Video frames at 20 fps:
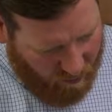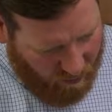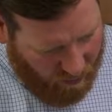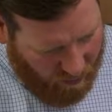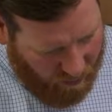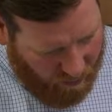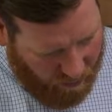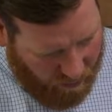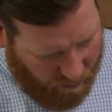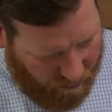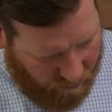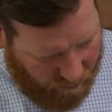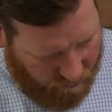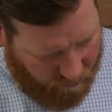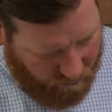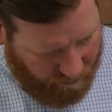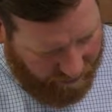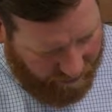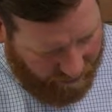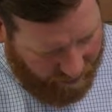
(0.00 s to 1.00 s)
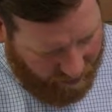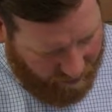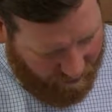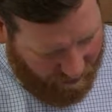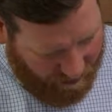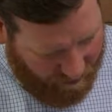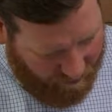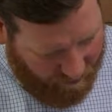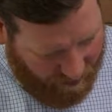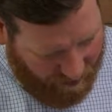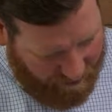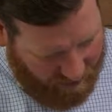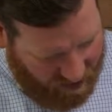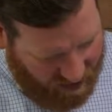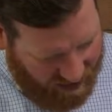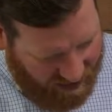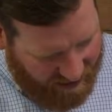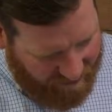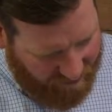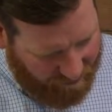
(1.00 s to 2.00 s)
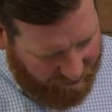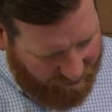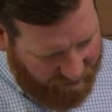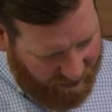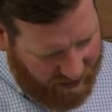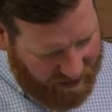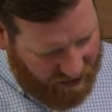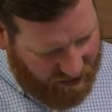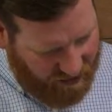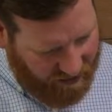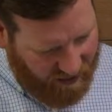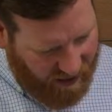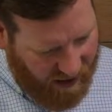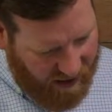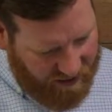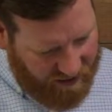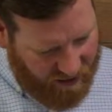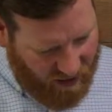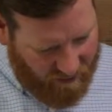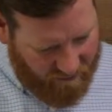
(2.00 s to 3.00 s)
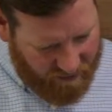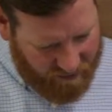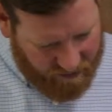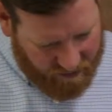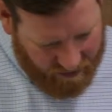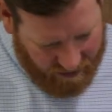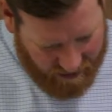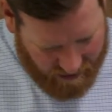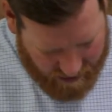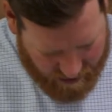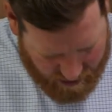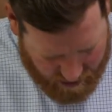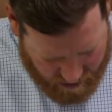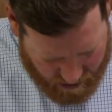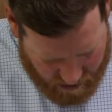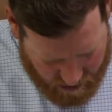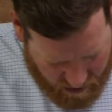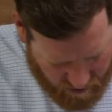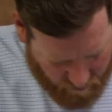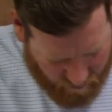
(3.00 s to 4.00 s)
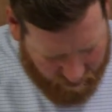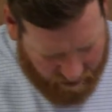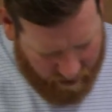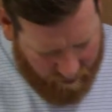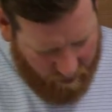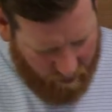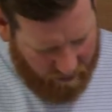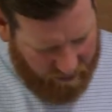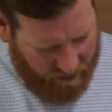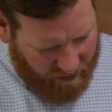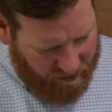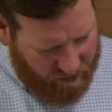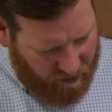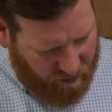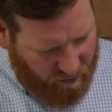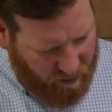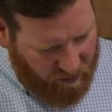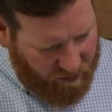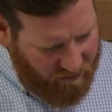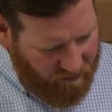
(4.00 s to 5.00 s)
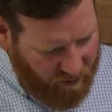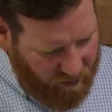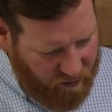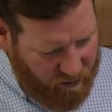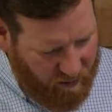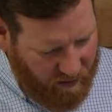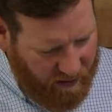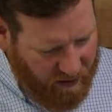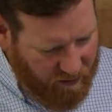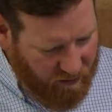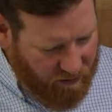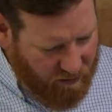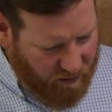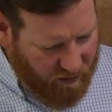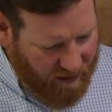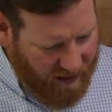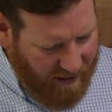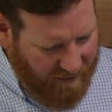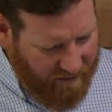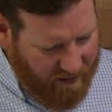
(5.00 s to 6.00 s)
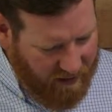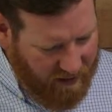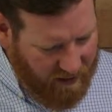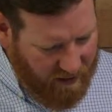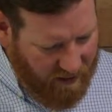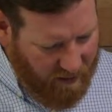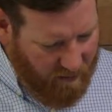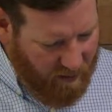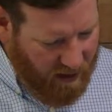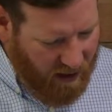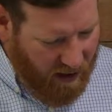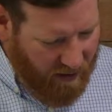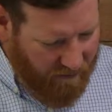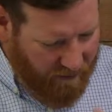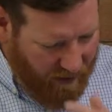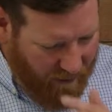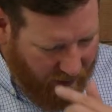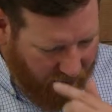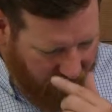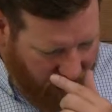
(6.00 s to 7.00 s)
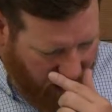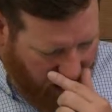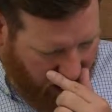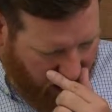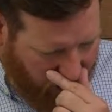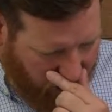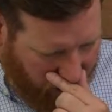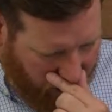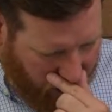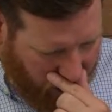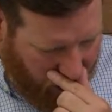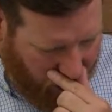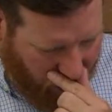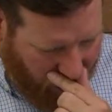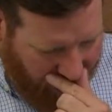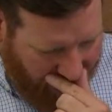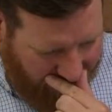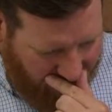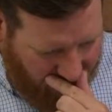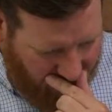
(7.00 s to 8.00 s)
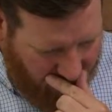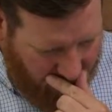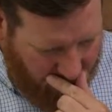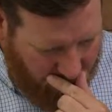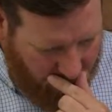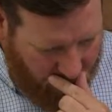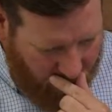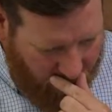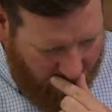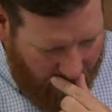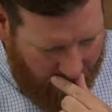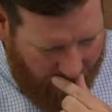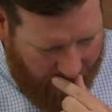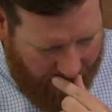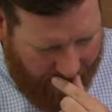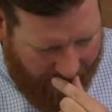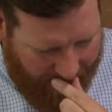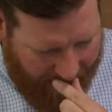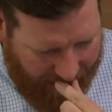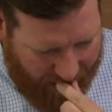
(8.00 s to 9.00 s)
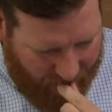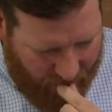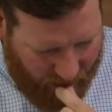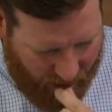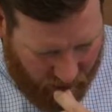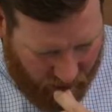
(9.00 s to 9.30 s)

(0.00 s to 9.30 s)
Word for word: Uh, we think about by abstaining from fleshly lusts, obviously. We keep our testimony. 1 Peter 2.11, Dearly beloved, I beseech you as strangers and